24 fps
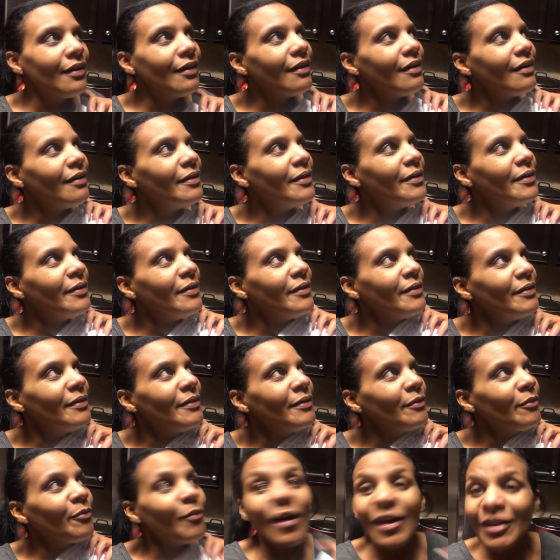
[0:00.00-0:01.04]

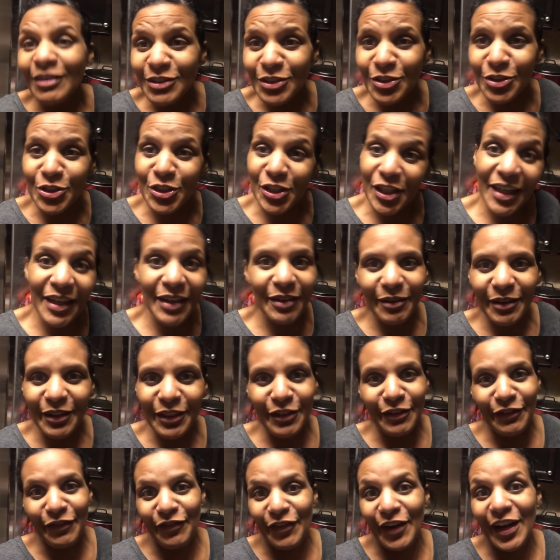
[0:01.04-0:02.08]
Um, why don't you share
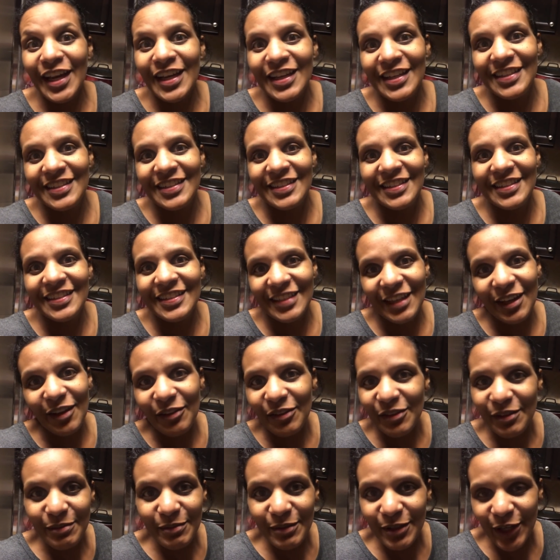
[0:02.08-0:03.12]
with your friends and tell
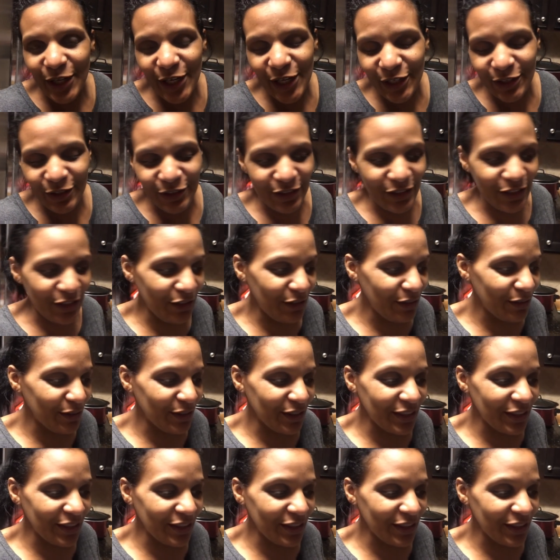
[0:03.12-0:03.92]
them to enter too,